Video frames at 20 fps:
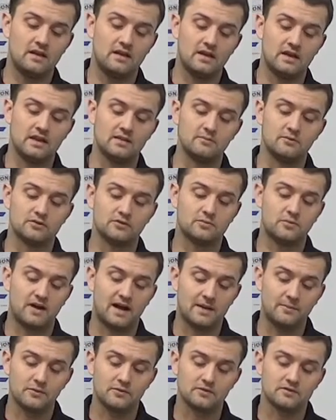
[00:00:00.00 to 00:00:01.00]
and the most
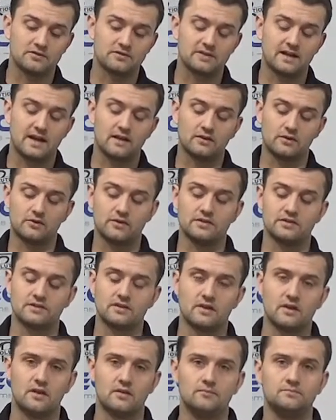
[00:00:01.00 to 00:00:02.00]
popular style of grease
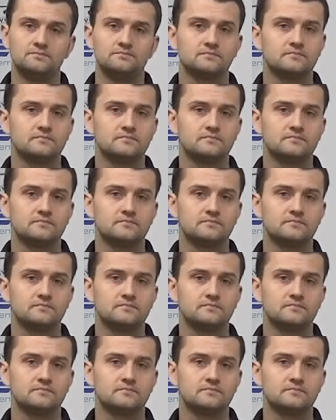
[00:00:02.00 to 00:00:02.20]
gun